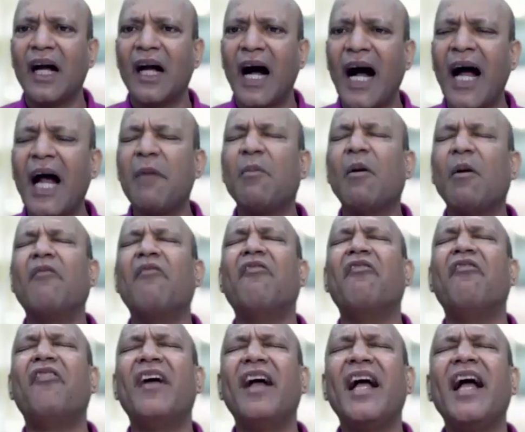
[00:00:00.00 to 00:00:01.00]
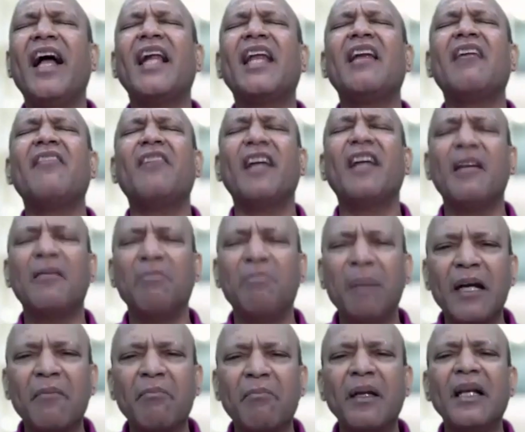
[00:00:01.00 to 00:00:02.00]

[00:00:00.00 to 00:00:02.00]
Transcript: I am a very, very big